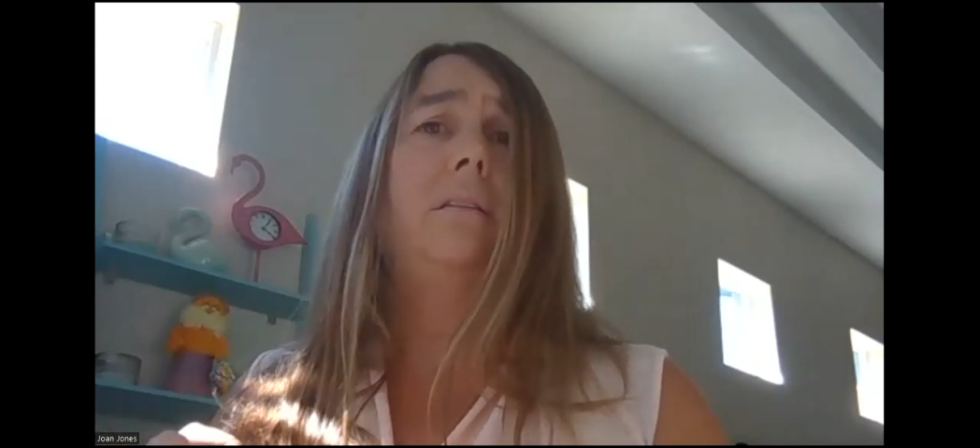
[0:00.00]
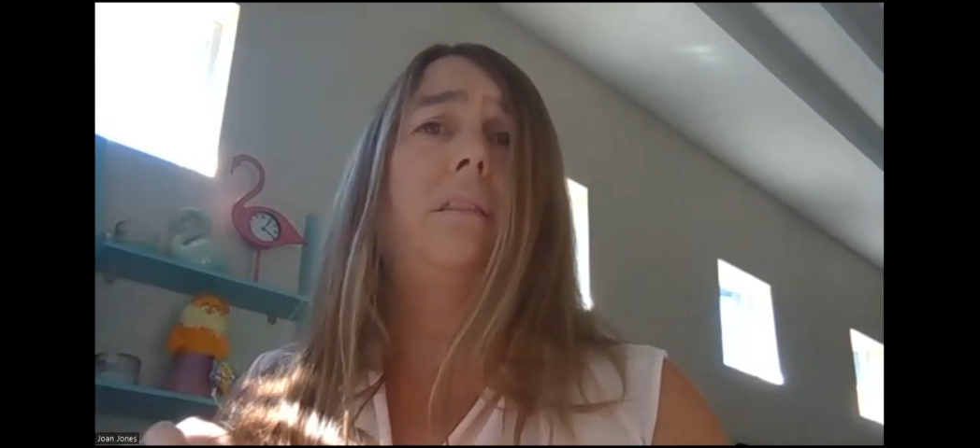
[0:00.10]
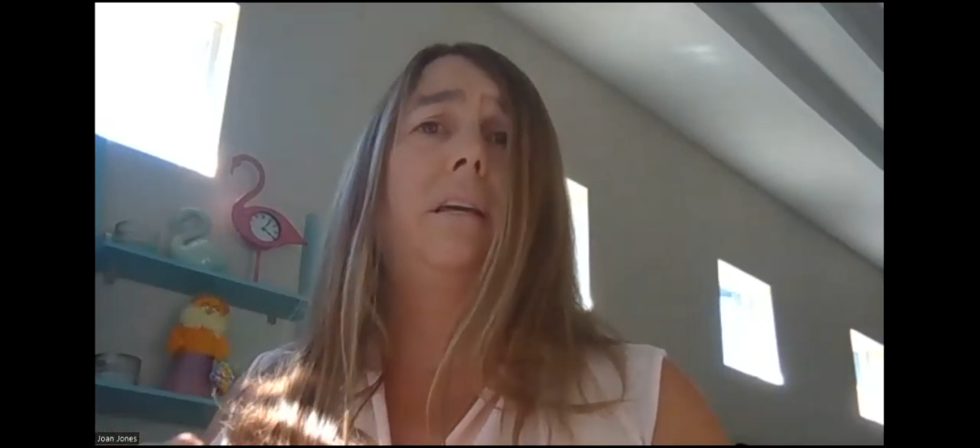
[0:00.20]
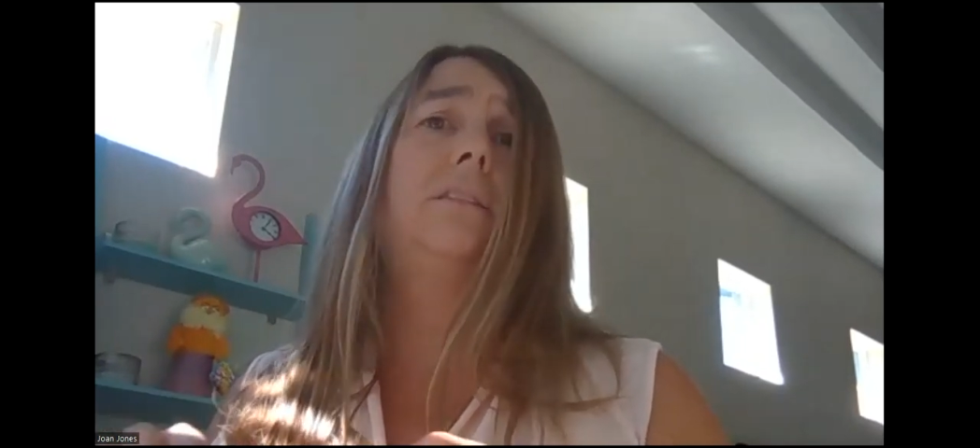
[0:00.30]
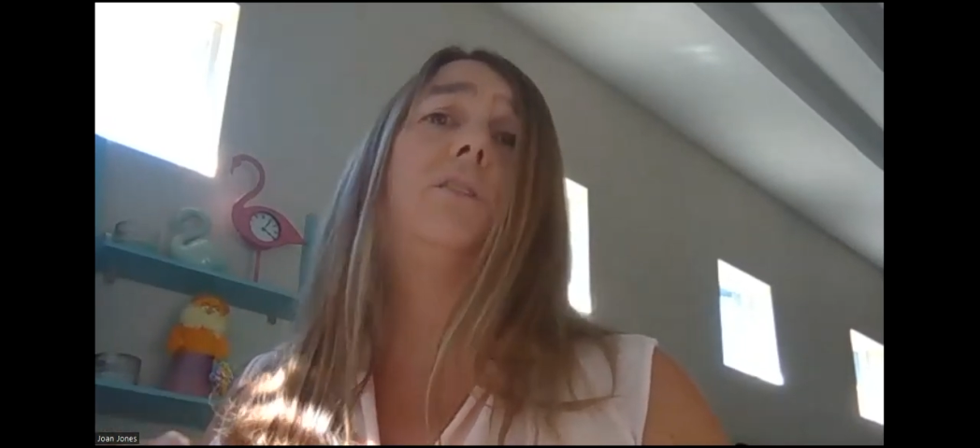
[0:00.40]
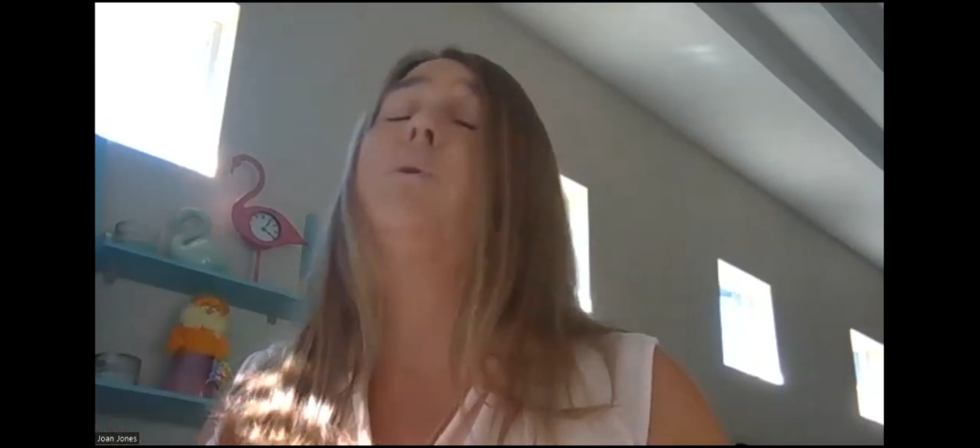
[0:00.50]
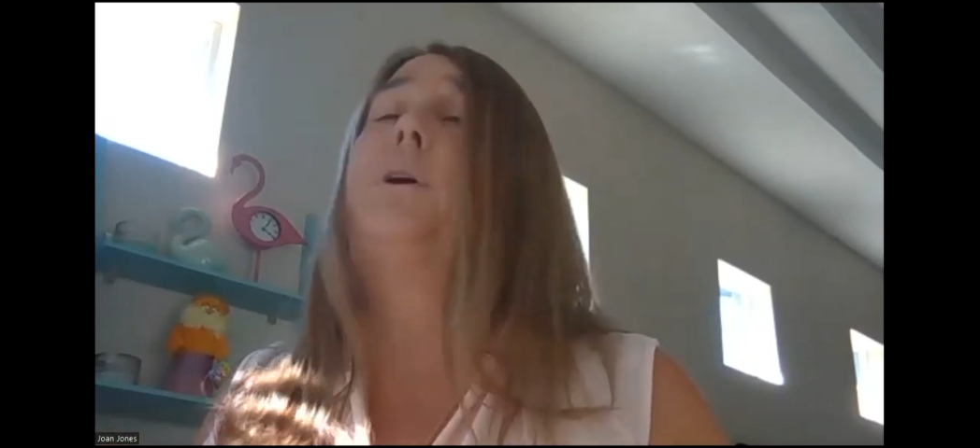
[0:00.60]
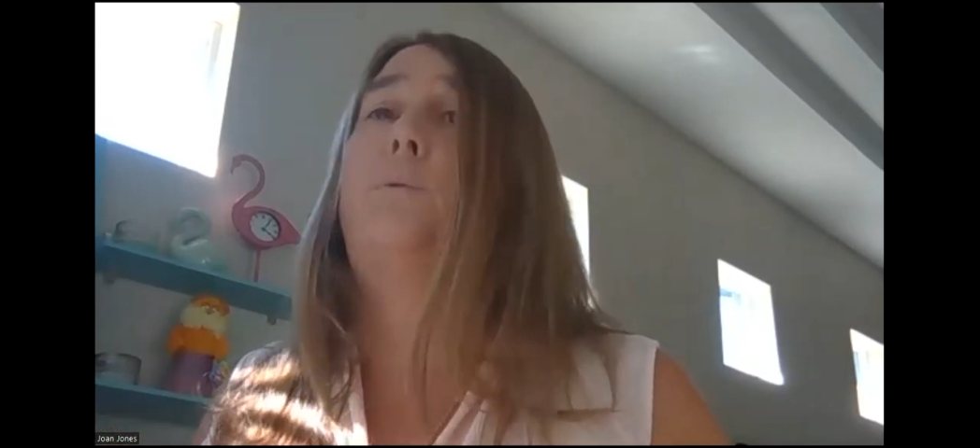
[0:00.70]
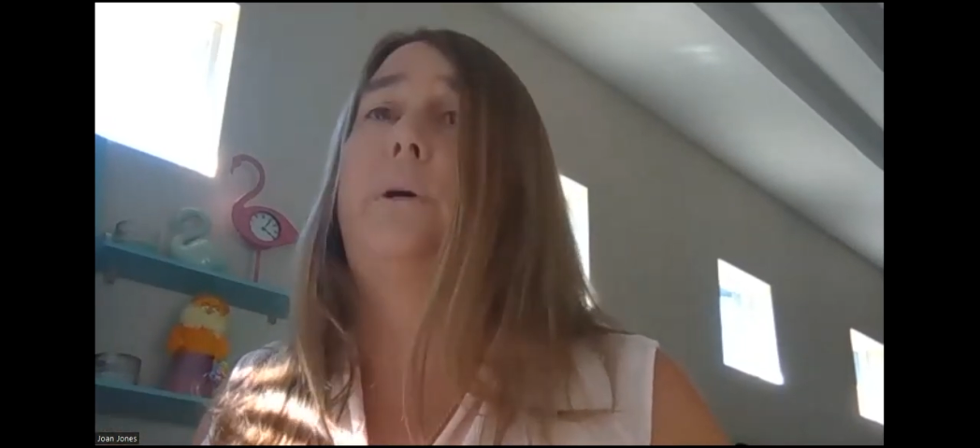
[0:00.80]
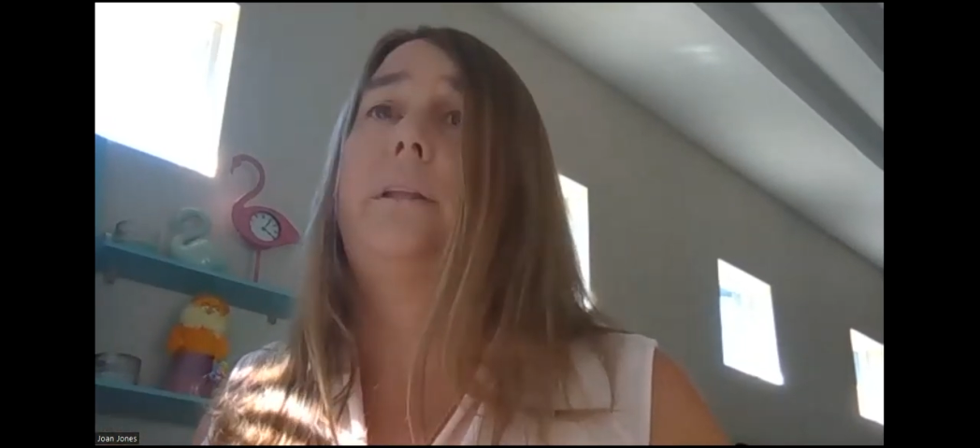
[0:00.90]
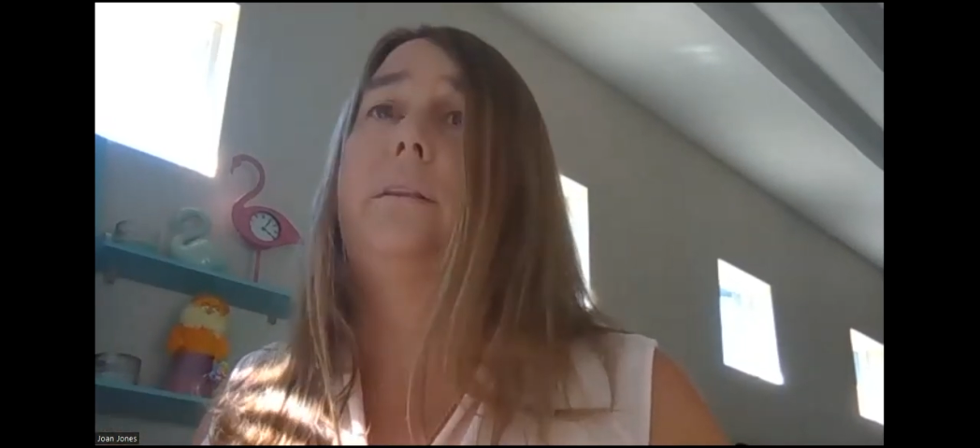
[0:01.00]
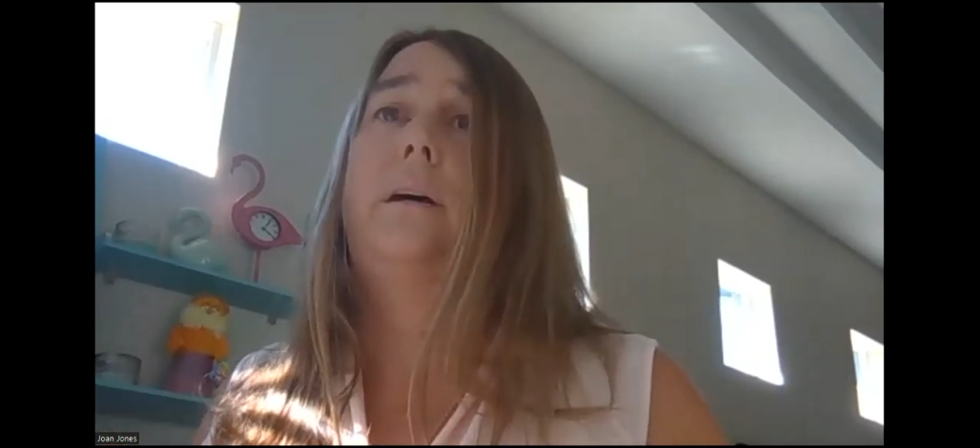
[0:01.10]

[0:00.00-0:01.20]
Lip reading: things to work with,